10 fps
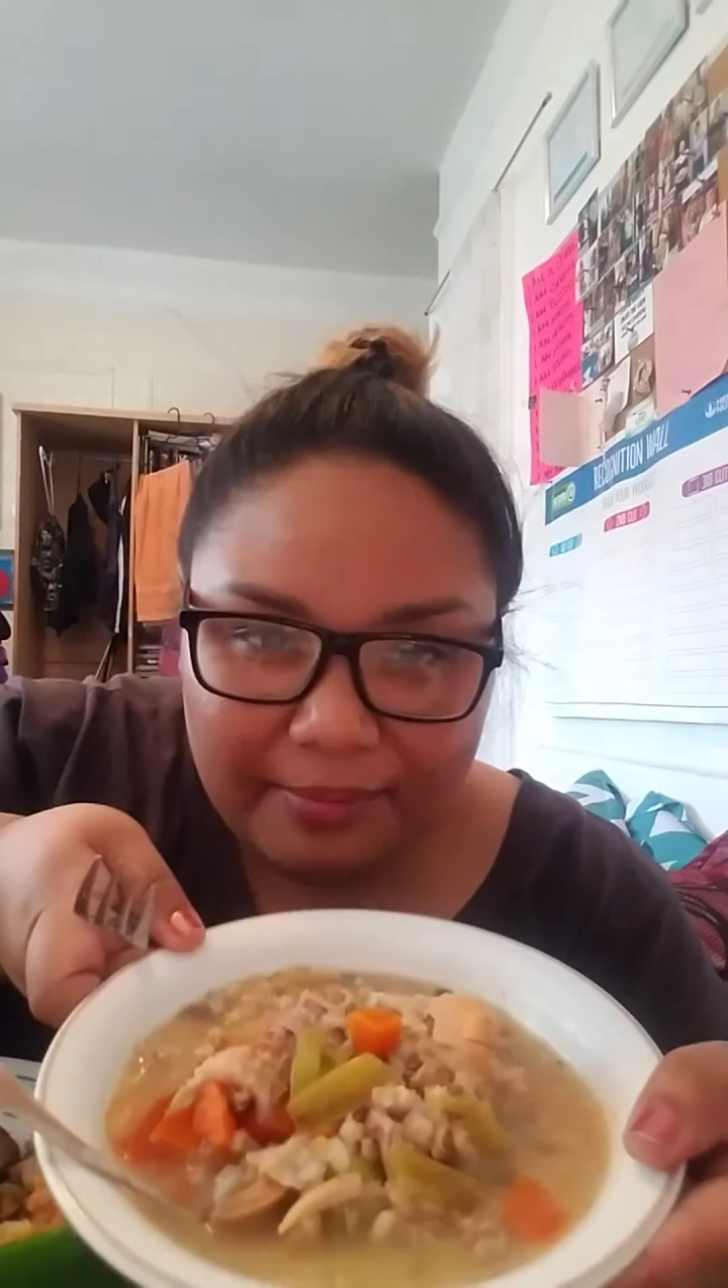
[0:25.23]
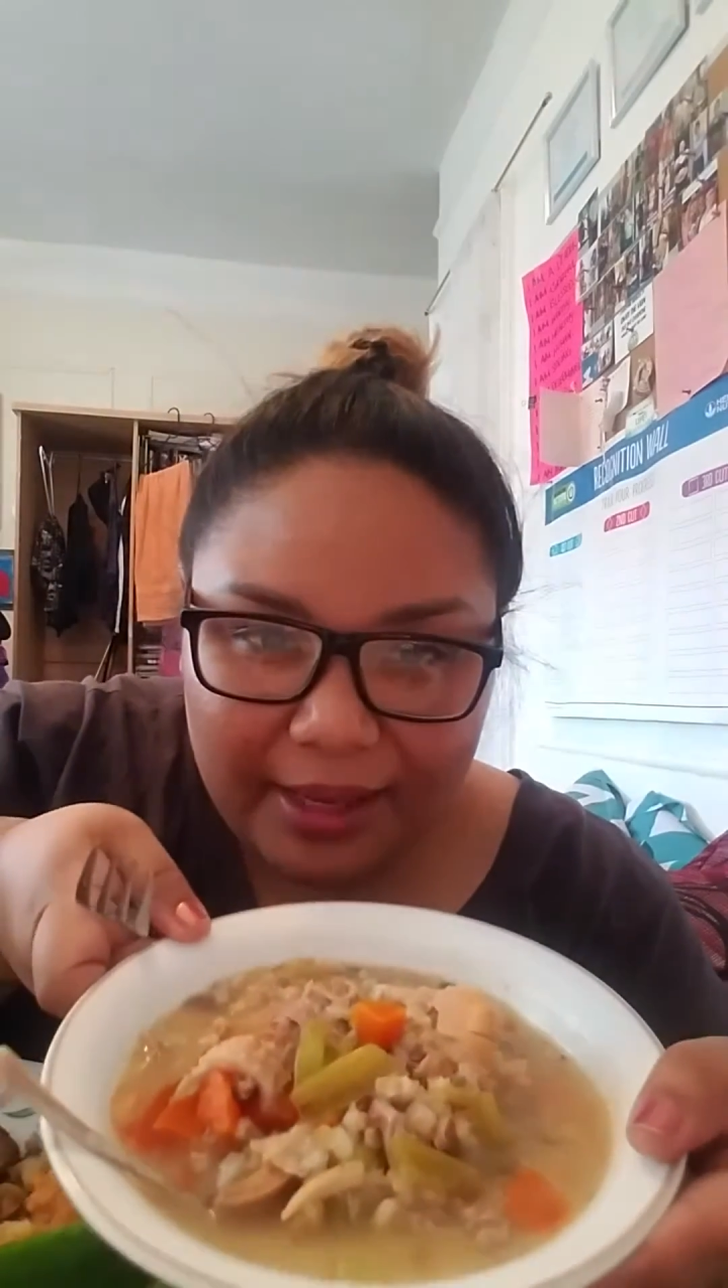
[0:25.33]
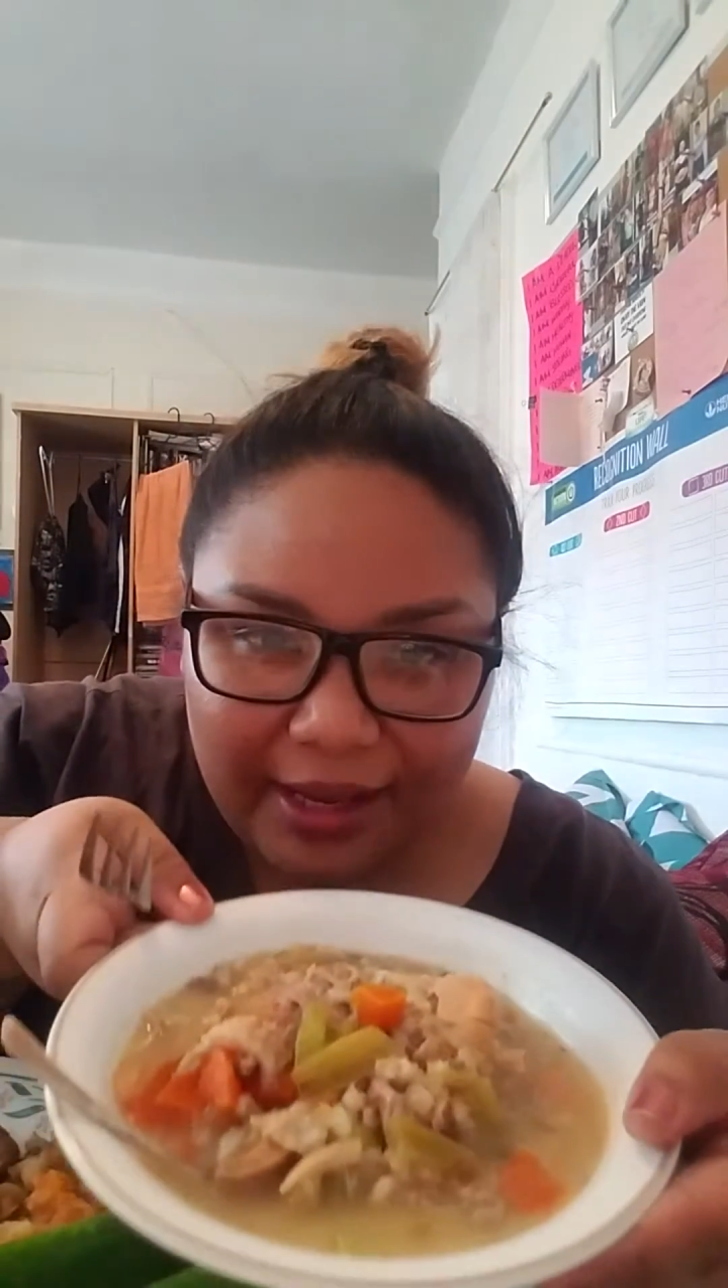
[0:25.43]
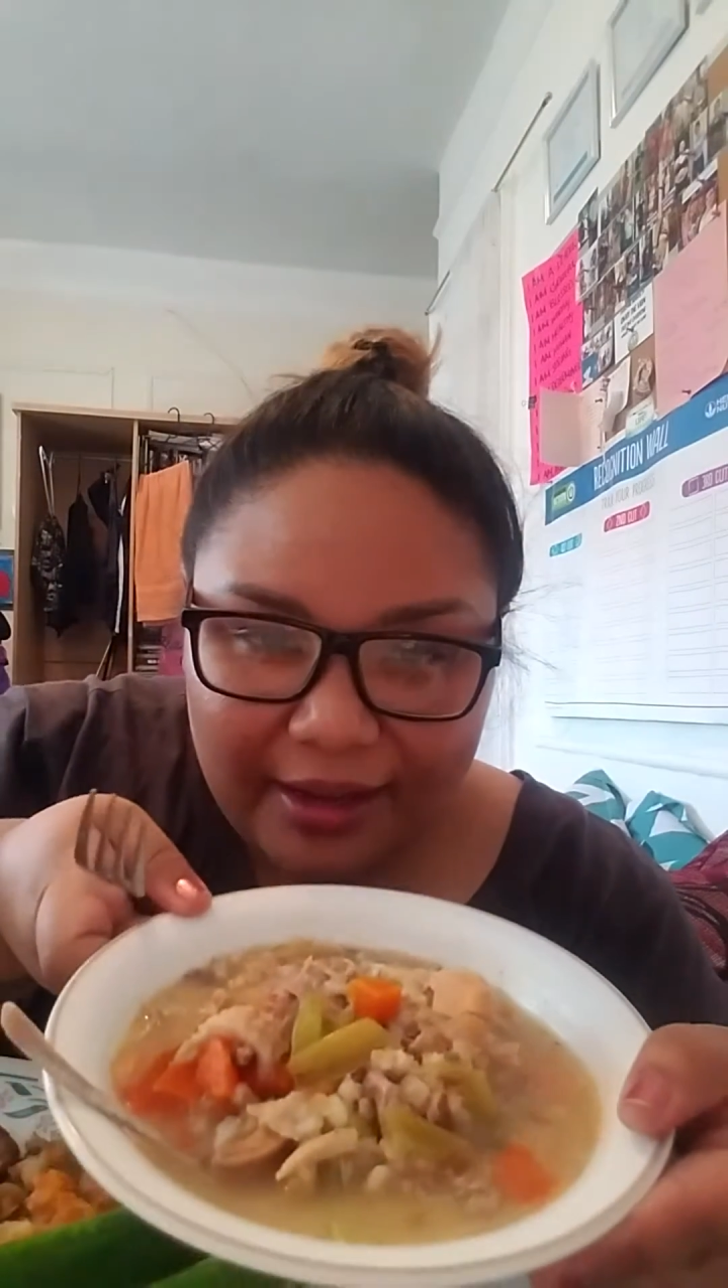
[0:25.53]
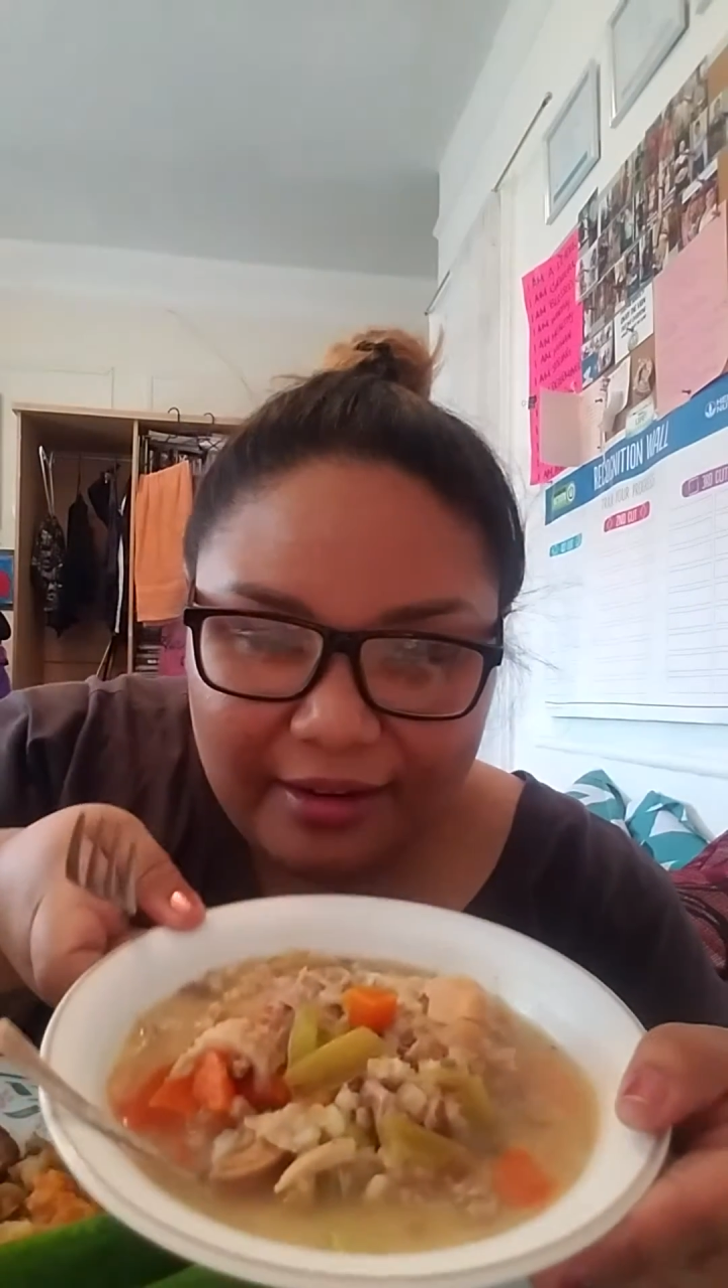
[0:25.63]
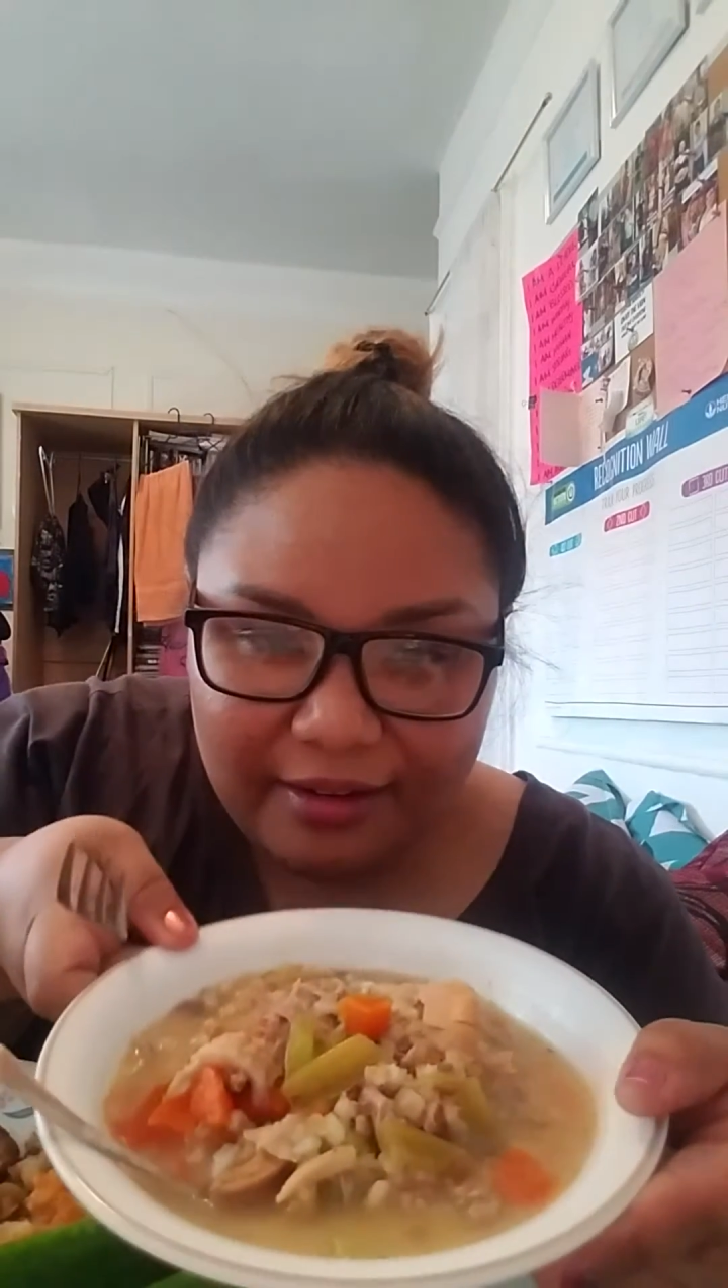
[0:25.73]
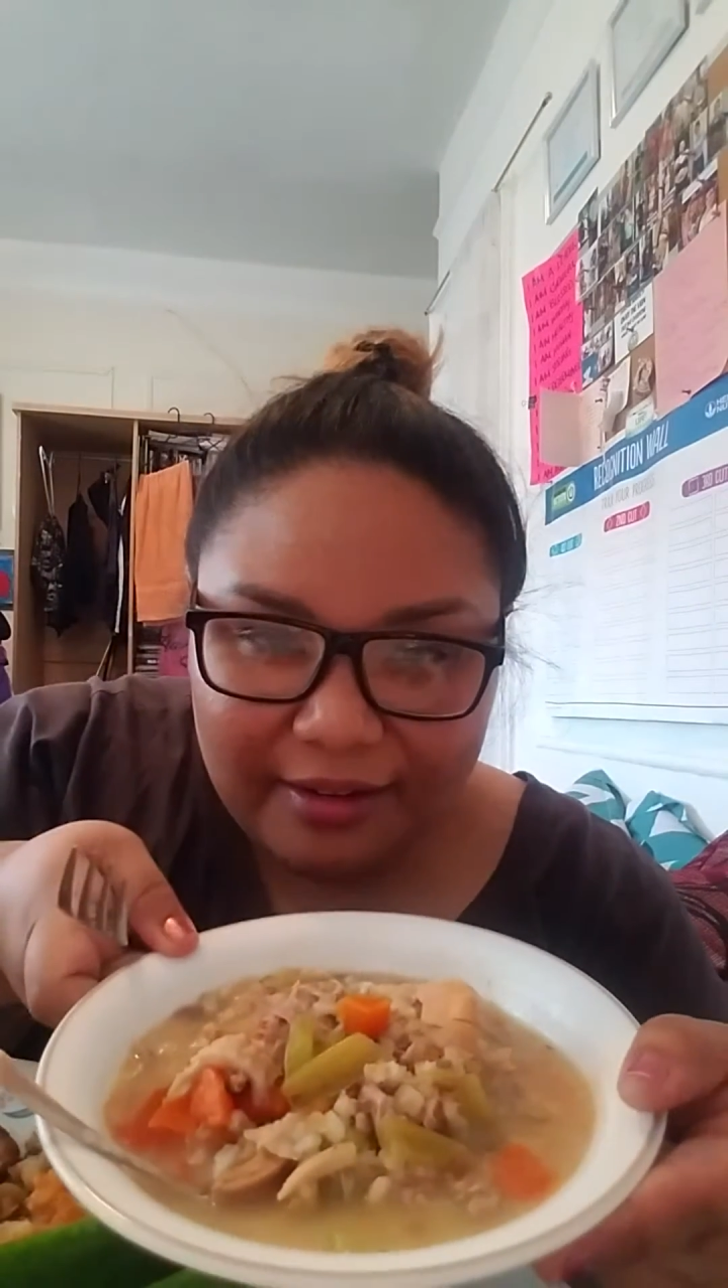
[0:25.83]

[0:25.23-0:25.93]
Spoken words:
made